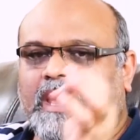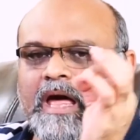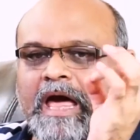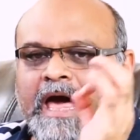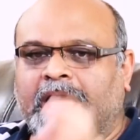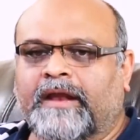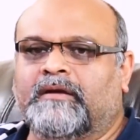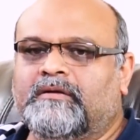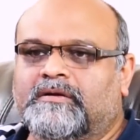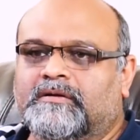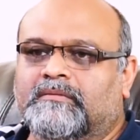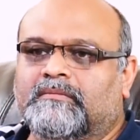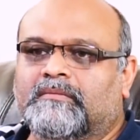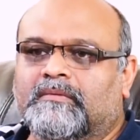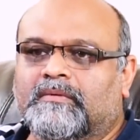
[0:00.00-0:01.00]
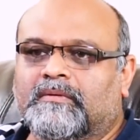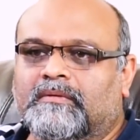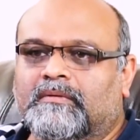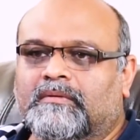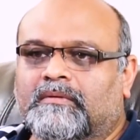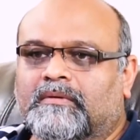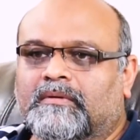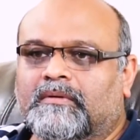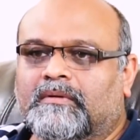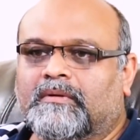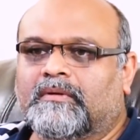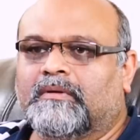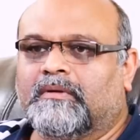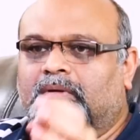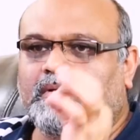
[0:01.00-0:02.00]
and
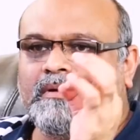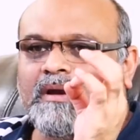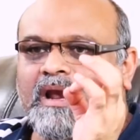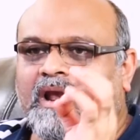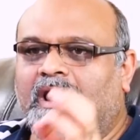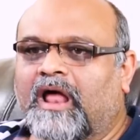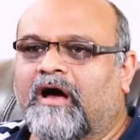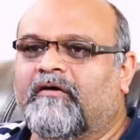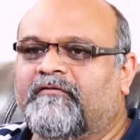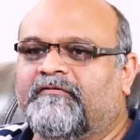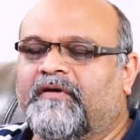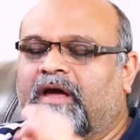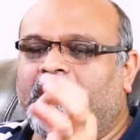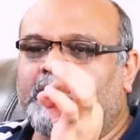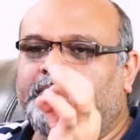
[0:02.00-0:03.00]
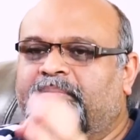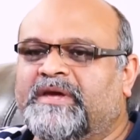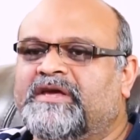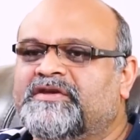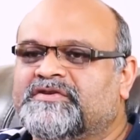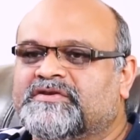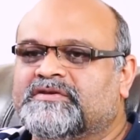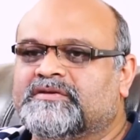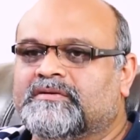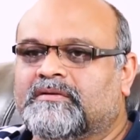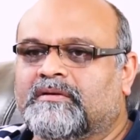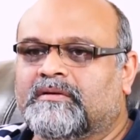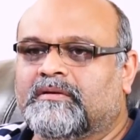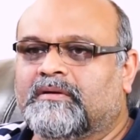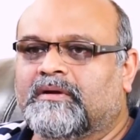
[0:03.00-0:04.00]
love and peace
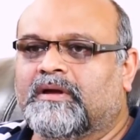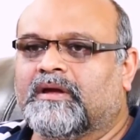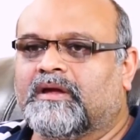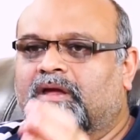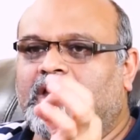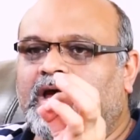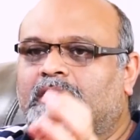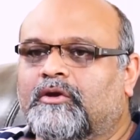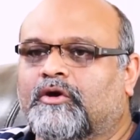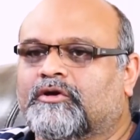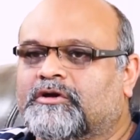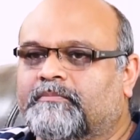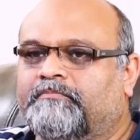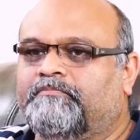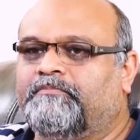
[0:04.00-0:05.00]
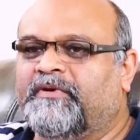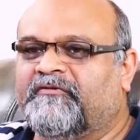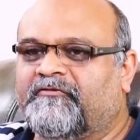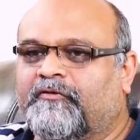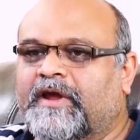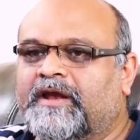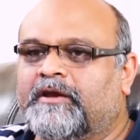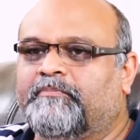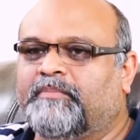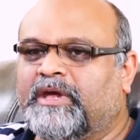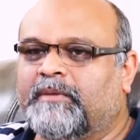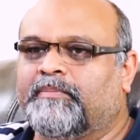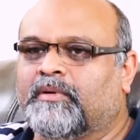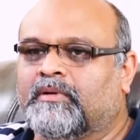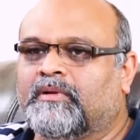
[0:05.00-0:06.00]
cannot befriend
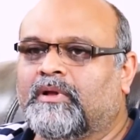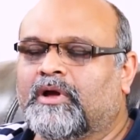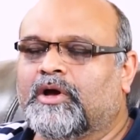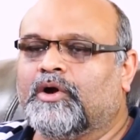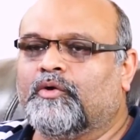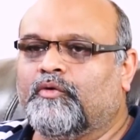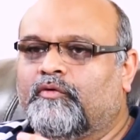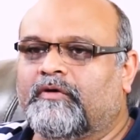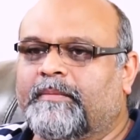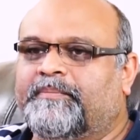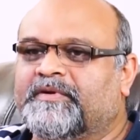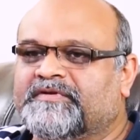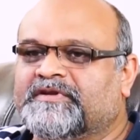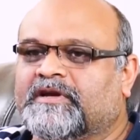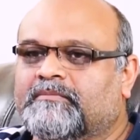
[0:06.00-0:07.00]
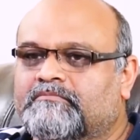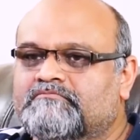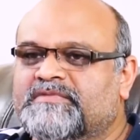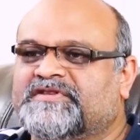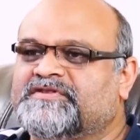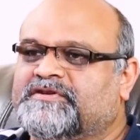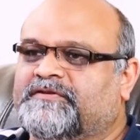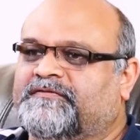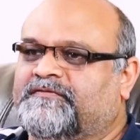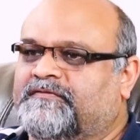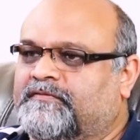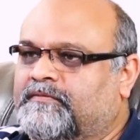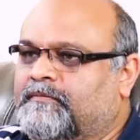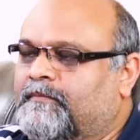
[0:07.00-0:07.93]
people who represent mischief.